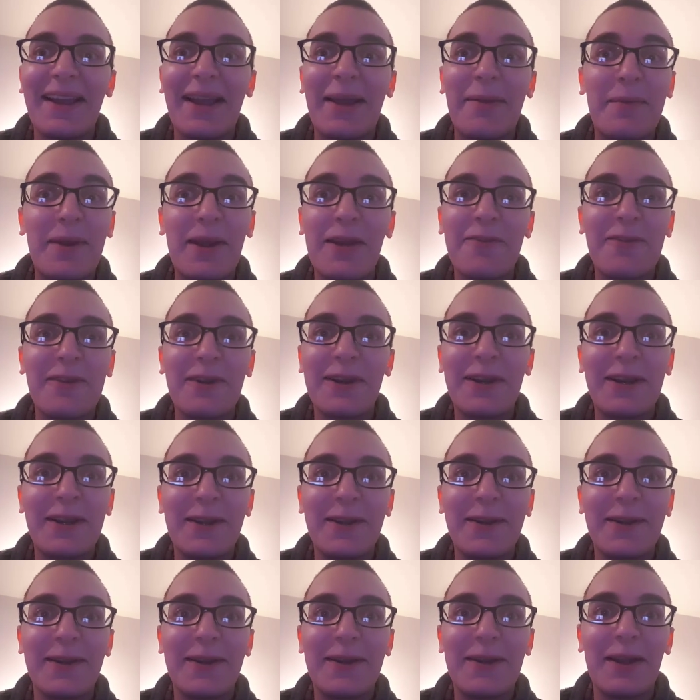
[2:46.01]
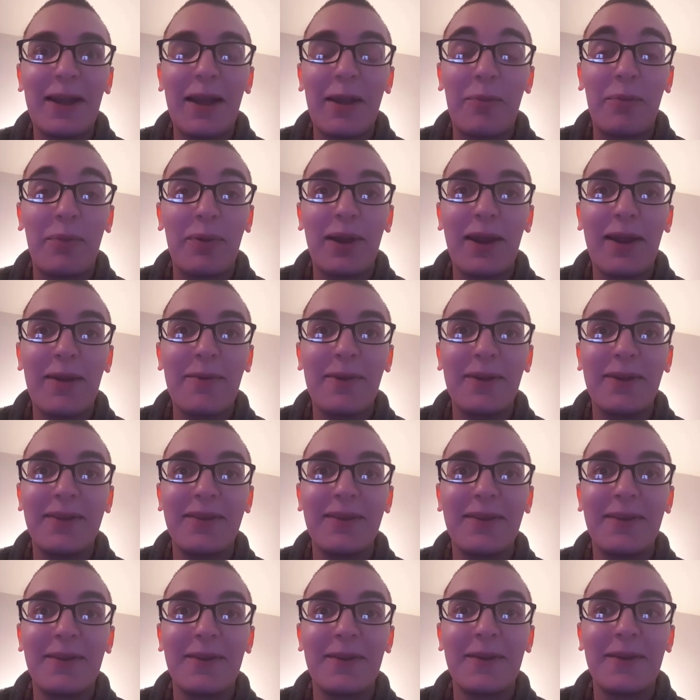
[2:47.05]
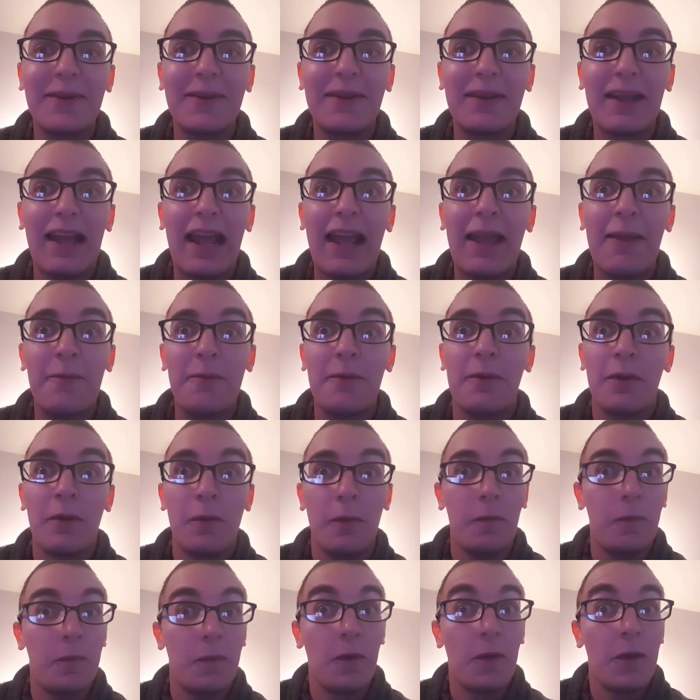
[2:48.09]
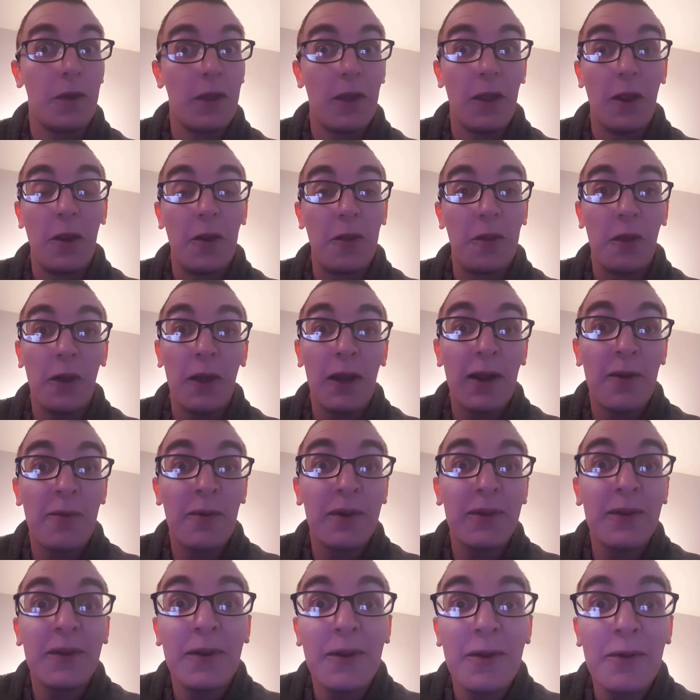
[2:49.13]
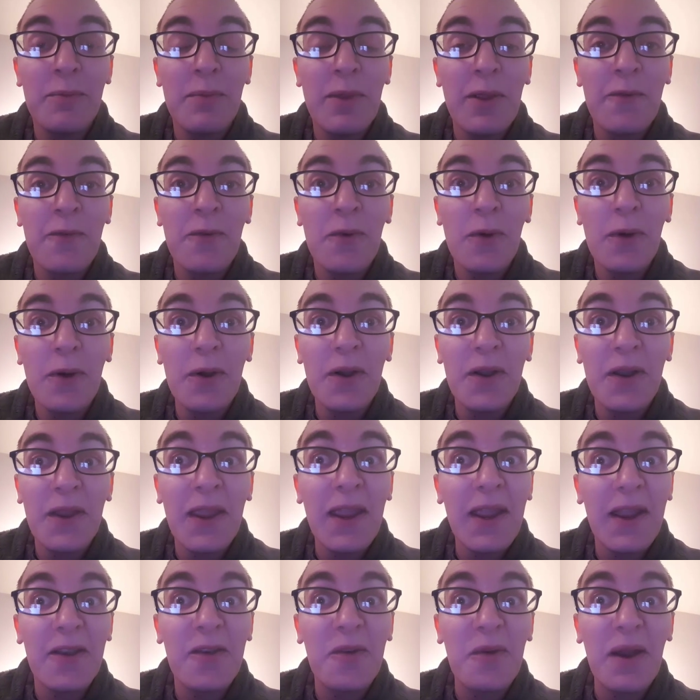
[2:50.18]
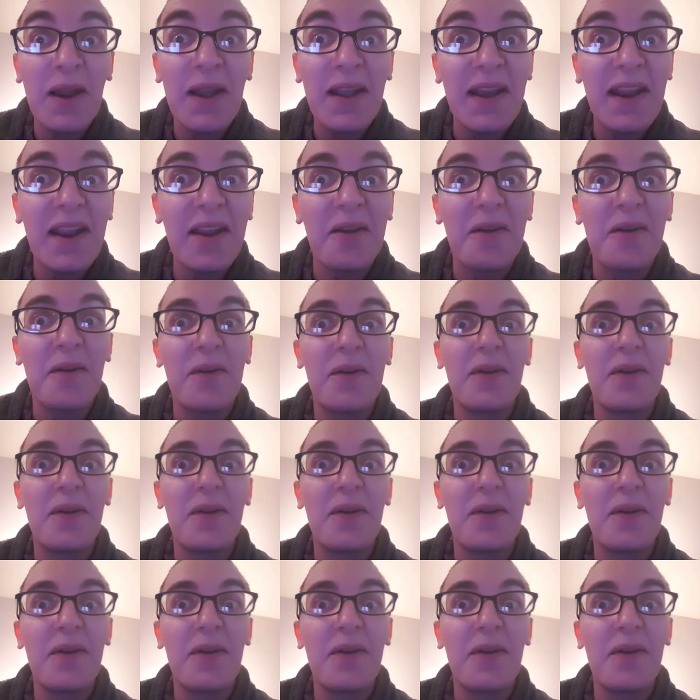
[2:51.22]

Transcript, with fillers: I'm not very good, I promise. You thought I wasn't good before? Yeah, try it now.